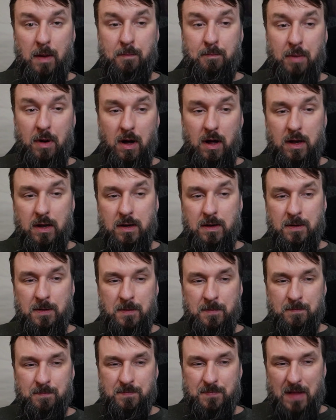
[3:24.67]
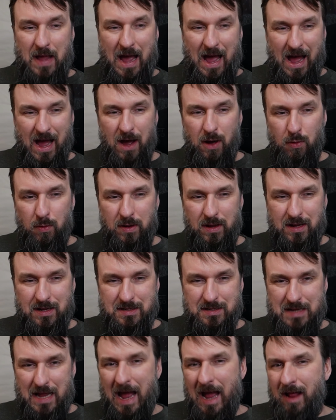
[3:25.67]
But how
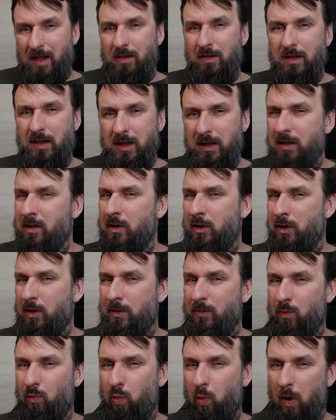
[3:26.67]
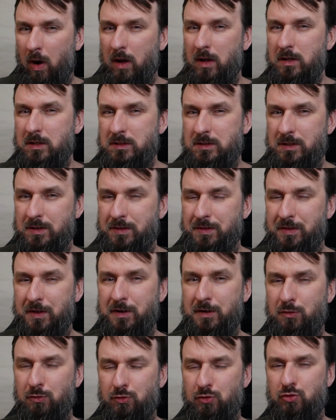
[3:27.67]
exactly was the
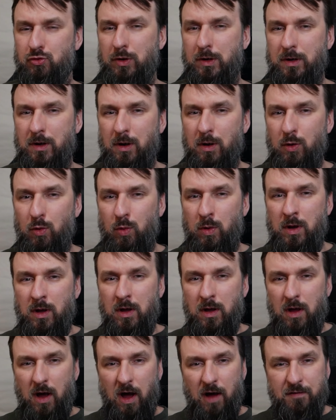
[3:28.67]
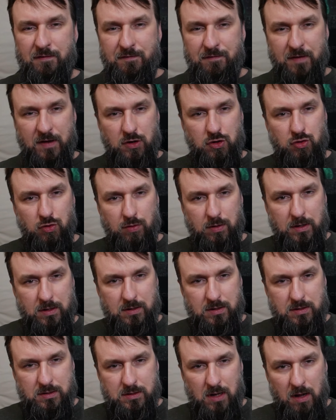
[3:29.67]
neutrino officially
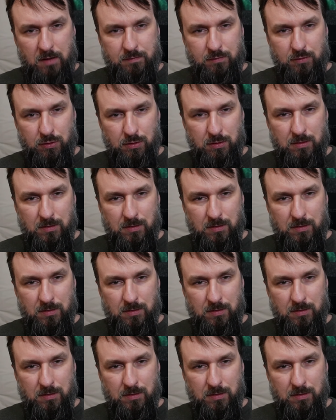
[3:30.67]
discovered?